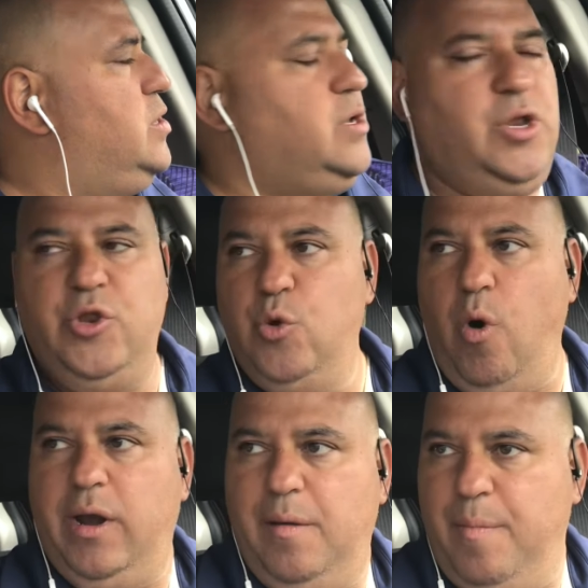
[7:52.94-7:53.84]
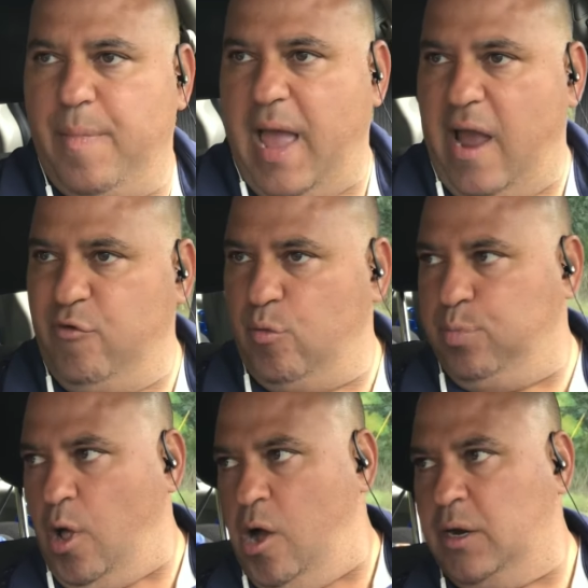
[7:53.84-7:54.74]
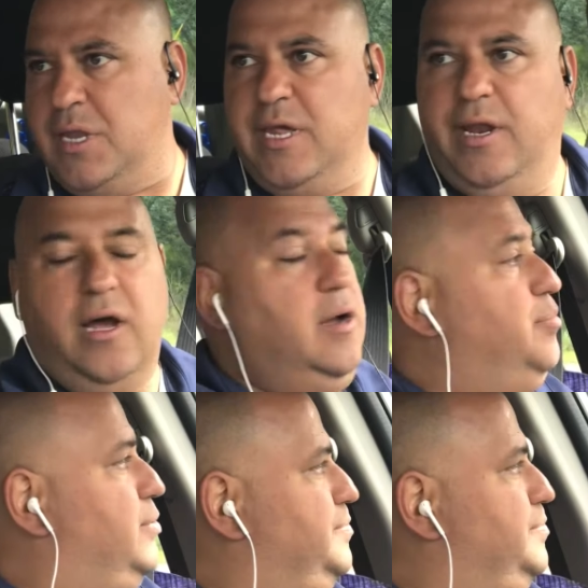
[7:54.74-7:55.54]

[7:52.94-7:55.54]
you know, you want to have your blog set up.